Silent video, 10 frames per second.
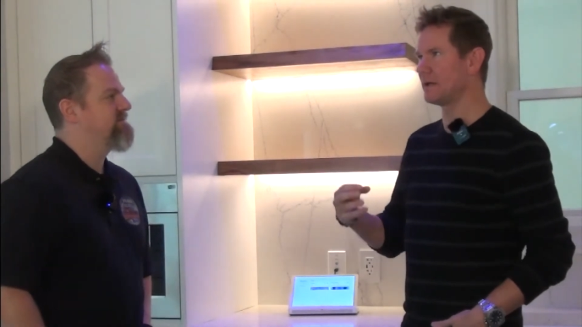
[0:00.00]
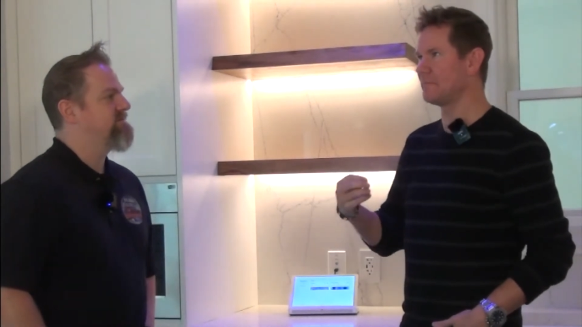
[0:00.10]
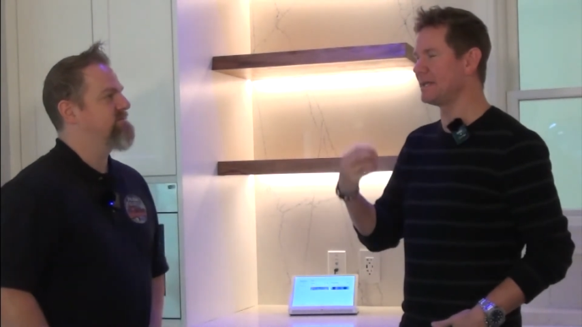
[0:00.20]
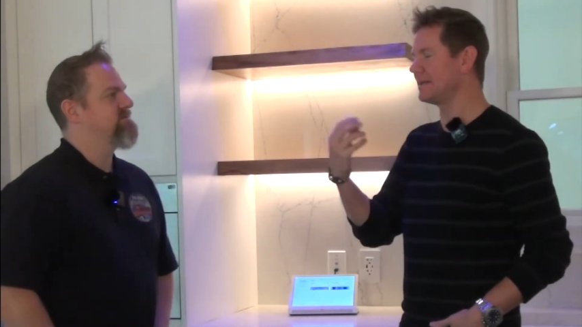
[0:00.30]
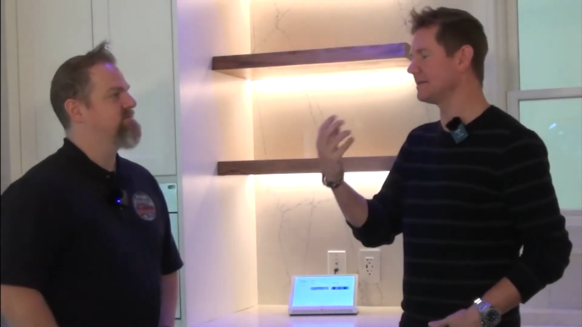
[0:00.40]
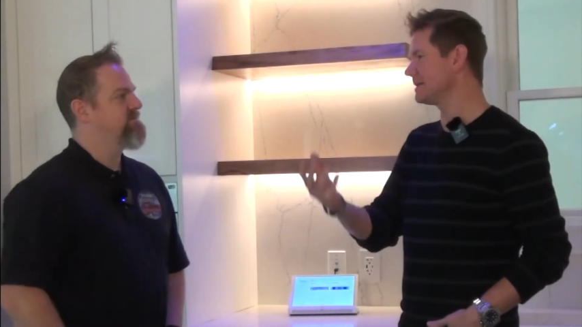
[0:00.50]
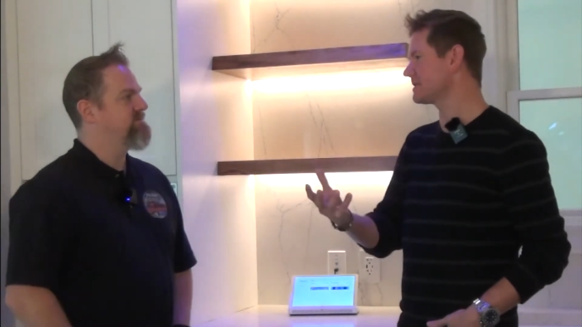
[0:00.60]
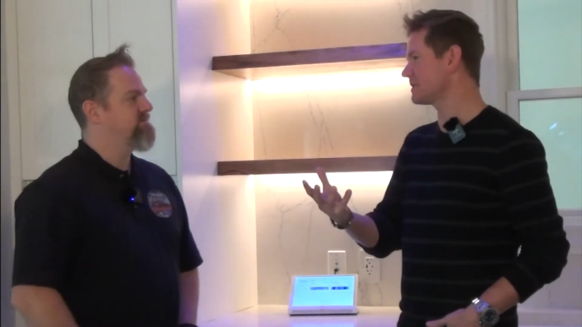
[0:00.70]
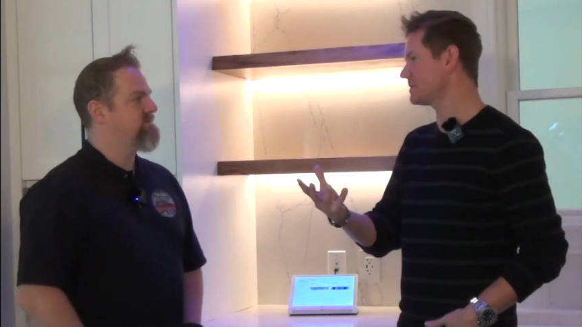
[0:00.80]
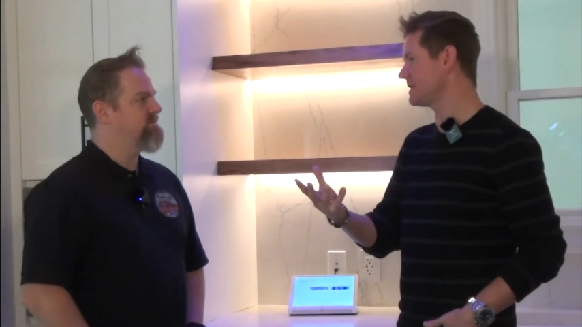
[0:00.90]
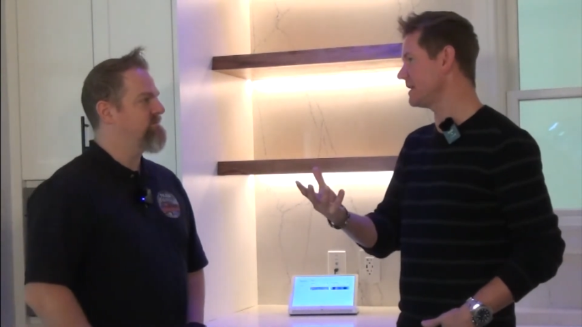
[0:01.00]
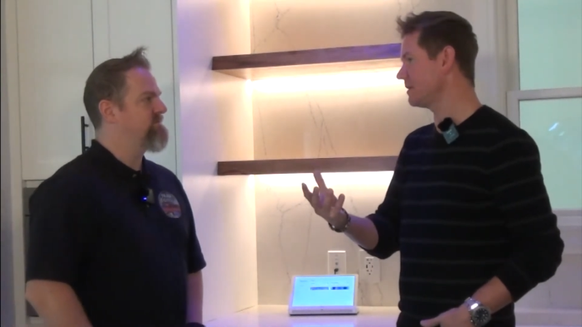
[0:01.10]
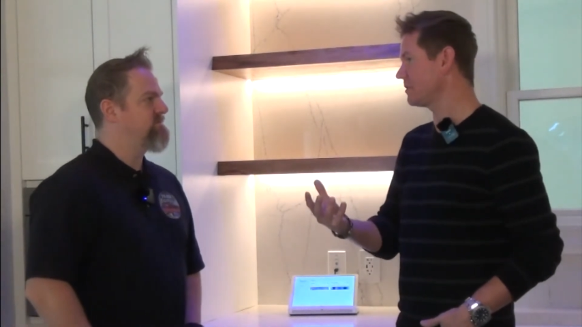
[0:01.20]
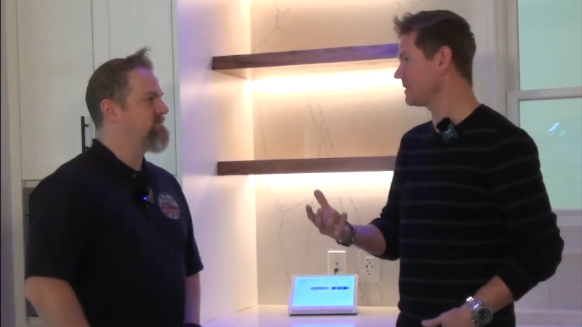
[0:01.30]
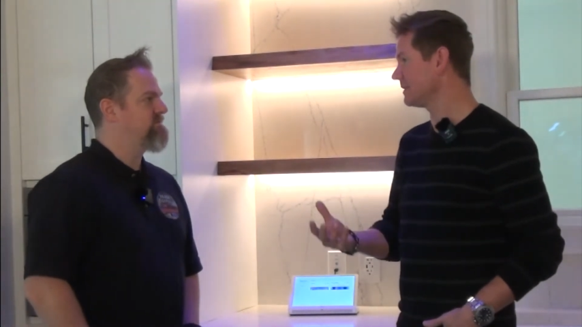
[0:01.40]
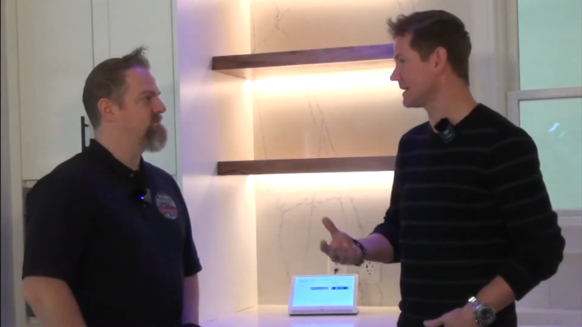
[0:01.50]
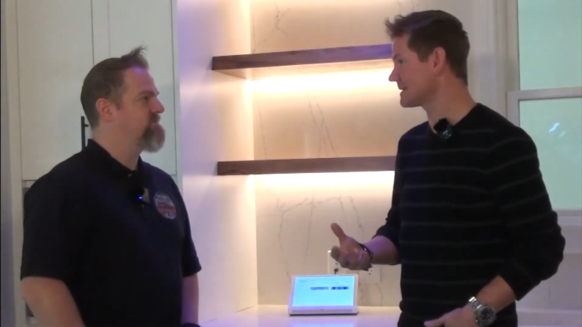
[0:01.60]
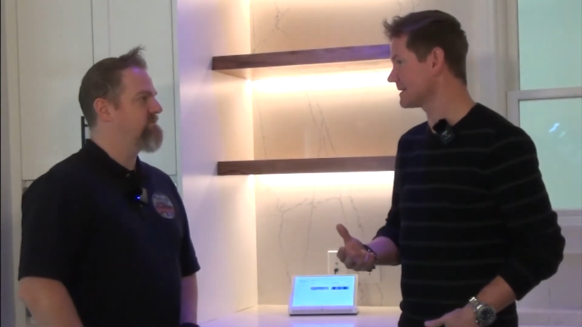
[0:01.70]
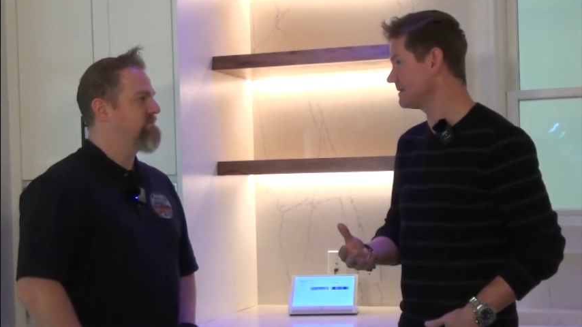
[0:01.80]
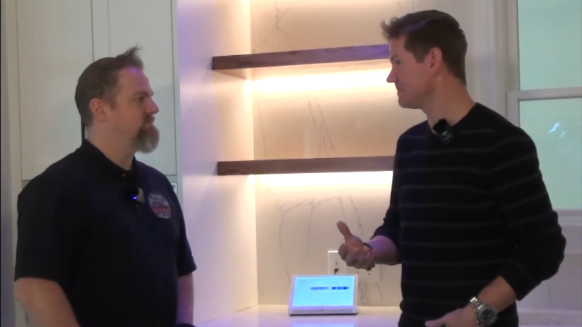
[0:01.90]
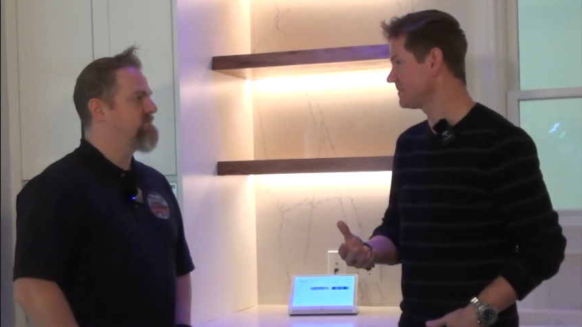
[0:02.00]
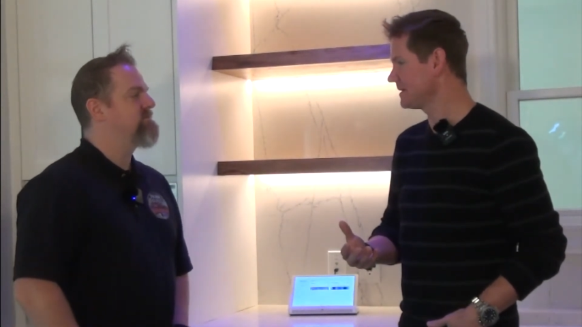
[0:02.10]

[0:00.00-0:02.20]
Speaker 1: immediately associate it with Alexa.